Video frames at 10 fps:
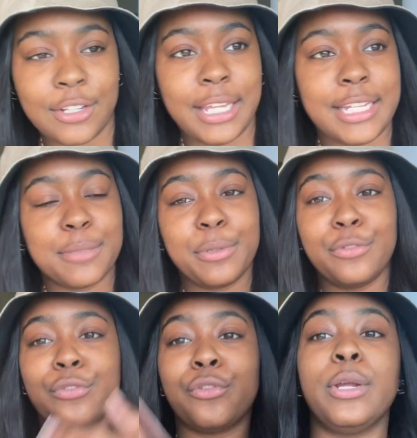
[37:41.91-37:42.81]
They like to be
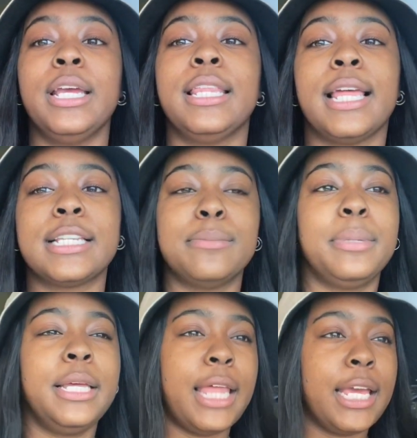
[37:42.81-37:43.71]
free. They like to
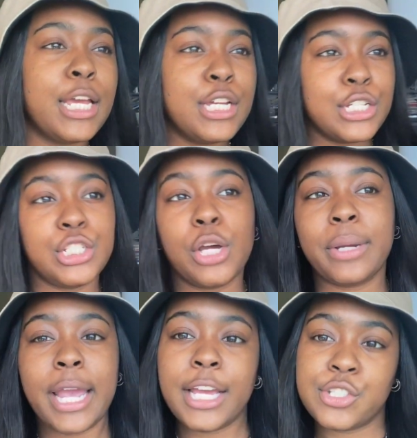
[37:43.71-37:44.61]
be like, don't
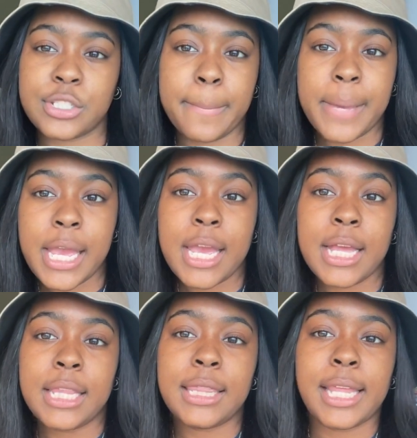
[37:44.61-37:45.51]
cage the
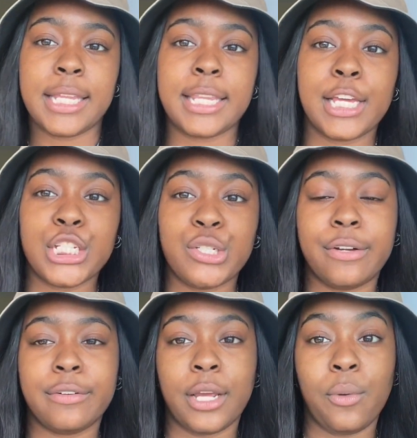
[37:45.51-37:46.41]
man. Like, they could do
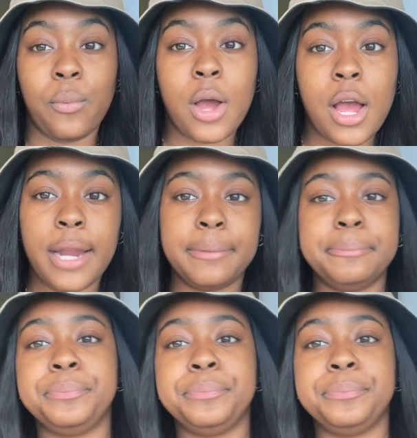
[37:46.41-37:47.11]
whatever they want.